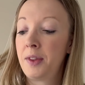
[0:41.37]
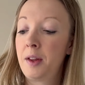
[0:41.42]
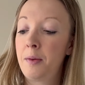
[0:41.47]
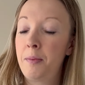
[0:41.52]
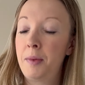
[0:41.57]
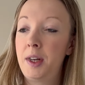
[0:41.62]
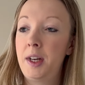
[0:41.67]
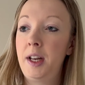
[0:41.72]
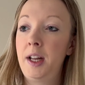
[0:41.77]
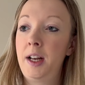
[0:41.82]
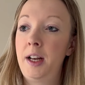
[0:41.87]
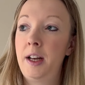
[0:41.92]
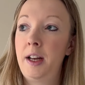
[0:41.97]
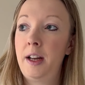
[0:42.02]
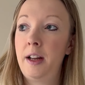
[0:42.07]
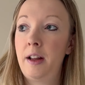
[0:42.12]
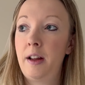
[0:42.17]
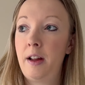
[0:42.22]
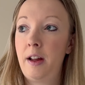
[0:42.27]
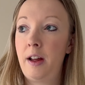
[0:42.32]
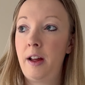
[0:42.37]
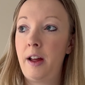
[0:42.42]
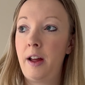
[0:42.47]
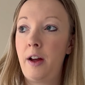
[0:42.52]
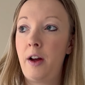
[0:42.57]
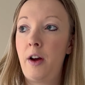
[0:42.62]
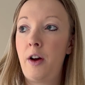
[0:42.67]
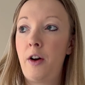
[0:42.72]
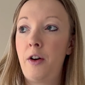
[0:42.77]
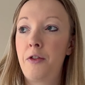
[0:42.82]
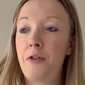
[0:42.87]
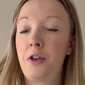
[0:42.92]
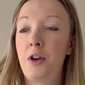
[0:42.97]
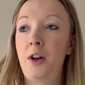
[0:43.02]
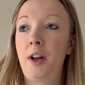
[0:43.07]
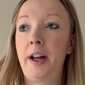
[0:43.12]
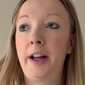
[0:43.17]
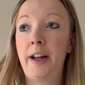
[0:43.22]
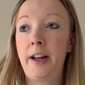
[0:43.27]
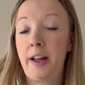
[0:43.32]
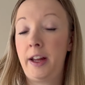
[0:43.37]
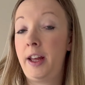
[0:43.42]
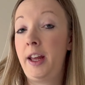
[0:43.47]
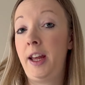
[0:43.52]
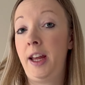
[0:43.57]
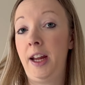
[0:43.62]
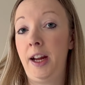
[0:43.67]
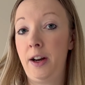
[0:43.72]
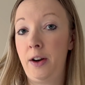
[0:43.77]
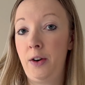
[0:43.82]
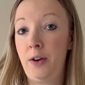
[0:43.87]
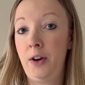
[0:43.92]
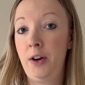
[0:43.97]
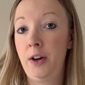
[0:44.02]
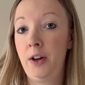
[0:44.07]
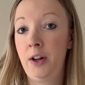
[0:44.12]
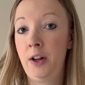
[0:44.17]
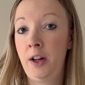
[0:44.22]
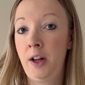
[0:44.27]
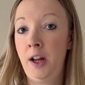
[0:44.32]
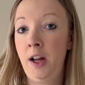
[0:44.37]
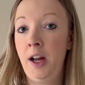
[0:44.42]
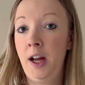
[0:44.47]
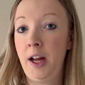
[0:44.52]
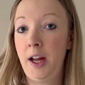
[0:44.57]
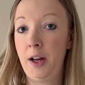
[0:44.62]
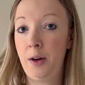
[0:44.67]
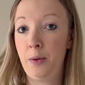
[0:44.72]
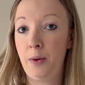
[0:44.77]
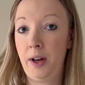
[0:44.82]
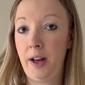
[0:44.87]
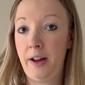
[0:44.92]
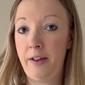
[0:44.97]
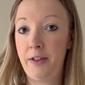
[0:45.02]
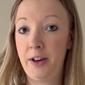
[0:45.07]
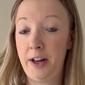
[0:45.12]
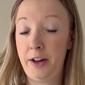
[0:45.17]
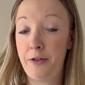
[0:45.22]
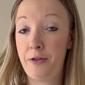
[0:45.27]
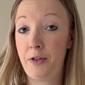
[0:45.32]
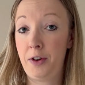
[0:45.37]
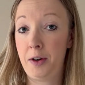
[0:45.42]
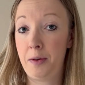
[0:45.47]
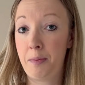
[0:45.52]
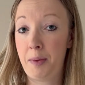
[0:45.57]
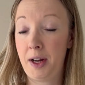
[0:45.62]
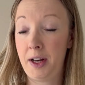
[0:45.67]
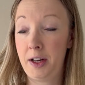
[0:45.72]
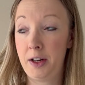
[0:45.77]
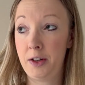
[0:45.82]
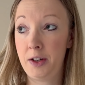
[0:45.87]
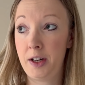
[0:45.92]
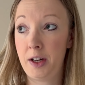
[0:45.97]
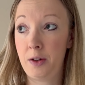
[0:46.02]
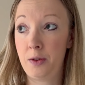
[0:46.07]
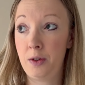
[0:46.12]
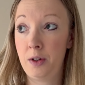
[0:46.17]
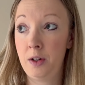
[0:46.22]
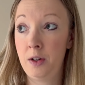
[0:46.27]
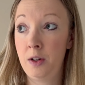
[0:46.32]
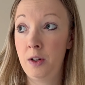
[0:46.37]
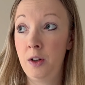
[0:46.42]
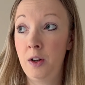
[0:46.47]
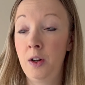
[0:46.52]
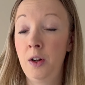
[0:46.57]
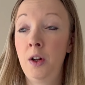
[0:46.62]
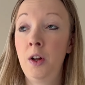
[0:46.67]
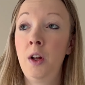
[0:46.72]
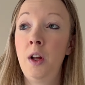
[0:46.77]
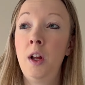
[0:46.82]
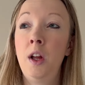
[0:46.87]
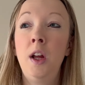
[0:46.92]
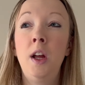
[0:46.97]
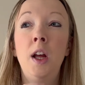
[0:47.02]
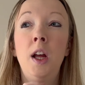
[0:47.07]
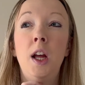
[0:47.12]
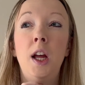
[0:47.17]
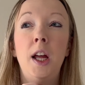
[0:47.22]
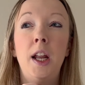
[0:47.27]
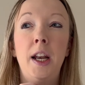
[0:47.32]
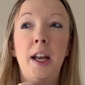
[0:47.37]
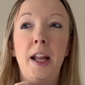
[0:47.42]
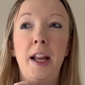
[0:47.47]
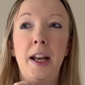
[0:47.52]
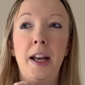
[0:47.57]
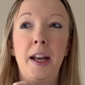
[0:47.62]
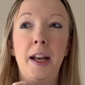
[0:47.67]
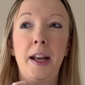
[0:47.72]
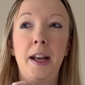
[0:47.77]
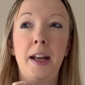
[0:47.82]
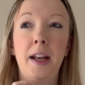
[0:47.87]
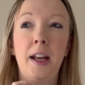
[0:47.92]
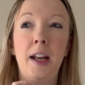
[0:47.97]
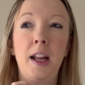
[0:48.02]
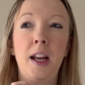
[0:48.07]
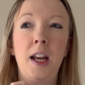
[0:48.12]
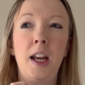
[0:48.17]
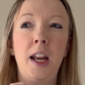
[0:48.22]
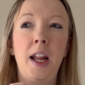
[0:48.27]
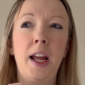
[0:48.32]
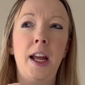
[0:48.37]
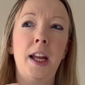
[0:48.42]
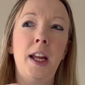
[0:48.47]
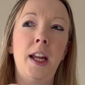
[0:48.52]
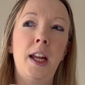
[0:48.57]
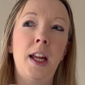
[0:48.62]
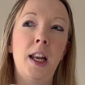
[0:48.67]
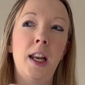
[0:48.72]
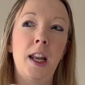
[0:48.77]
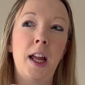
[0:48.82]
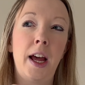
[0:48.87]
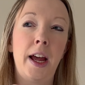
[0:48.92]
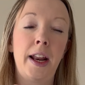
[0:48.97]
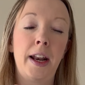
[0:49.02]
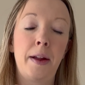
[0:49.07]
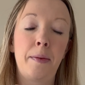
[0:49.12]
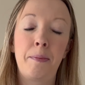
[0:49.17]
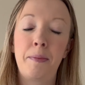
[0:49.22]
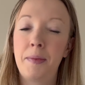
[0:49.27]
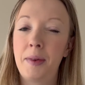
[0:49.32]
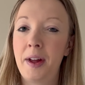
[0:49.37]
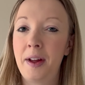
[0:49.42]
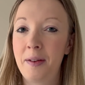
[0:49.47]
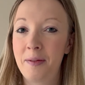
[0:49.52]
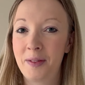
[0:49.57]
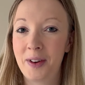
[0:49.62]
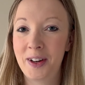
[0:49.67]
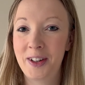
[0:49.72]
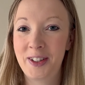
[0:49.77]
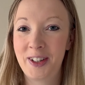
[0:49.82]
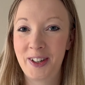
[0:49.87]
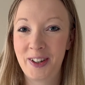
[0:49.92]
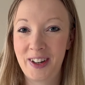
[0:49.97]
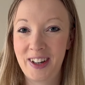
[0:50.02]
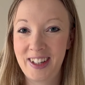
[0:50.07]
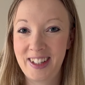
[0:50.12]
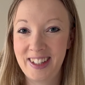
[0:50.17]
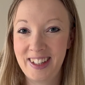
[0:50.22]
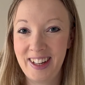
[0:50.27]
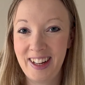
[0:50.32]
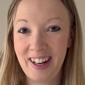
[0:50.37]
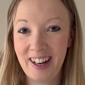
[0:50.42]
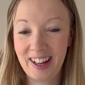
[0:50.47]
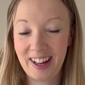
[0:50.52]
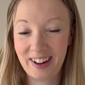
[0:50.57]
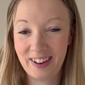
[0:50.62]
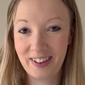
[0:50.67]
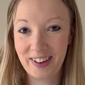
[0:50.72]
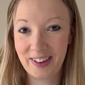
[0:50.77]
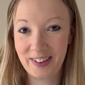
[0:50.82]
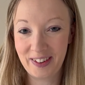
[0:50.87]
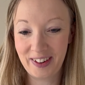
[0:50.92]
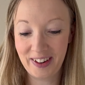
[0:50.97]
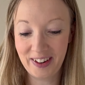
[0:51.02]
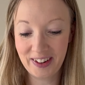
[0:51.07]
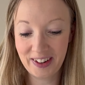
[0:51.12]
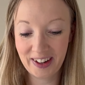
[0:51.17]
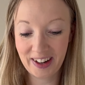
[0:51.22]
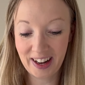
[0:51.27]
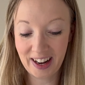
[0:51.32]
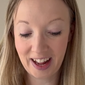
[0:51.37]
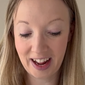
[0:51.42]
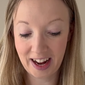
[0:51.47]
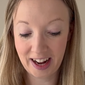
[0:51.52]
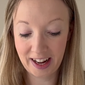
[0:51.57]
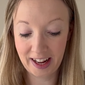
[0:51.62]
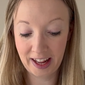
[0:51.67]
But then after like here, it will have a different pattern down. And then the neckline, I'm not sure still how it will look like.